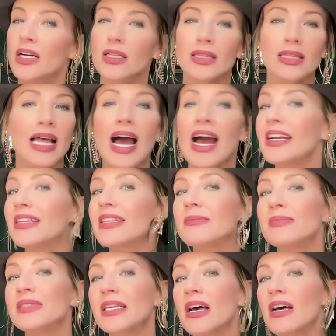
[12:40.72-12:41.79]
lie to
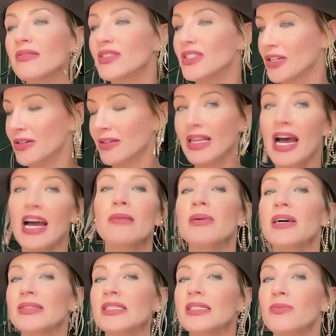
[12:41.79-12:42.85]
themselves, their lie
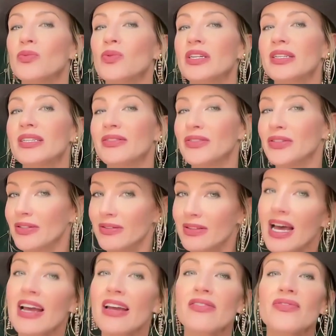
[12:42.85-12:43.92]
about someone in their
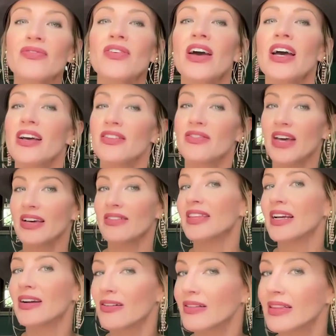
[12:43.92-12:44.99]
life that
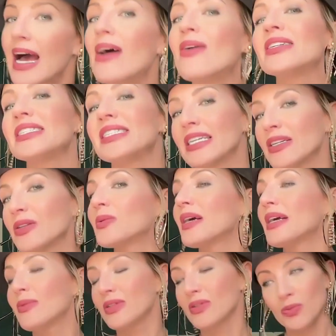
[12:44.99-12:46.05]
they're allowing to get
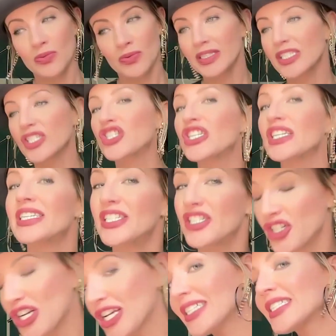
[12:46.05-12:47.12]
away with really shitty
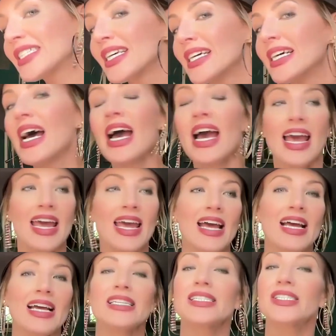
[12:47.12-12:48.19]
shit
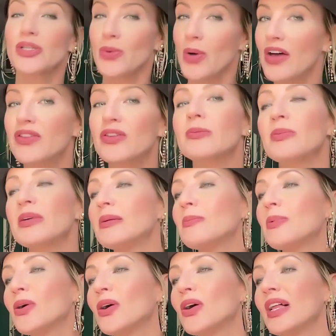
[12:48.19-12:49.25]
and to other
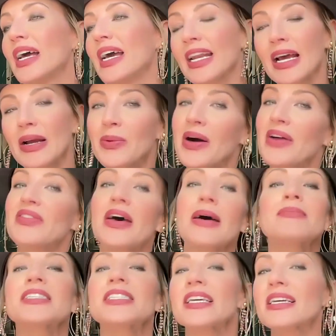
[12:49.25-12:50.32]
people. And I want
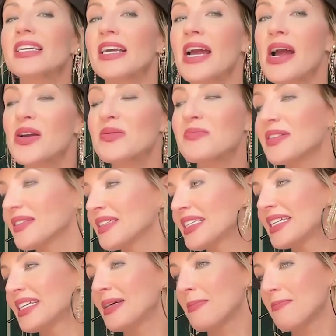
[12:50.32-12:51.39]
them to take
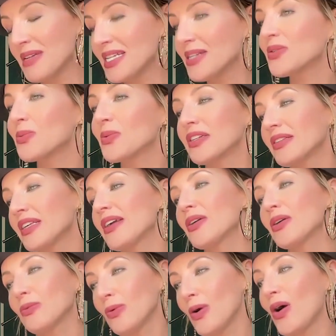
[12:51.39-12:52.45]
accountability, admit where they
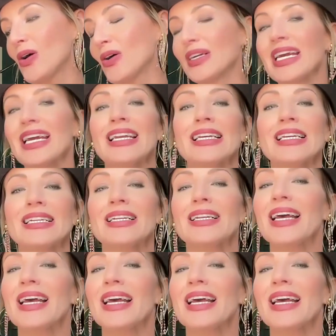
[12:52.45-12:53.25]
are wrong. And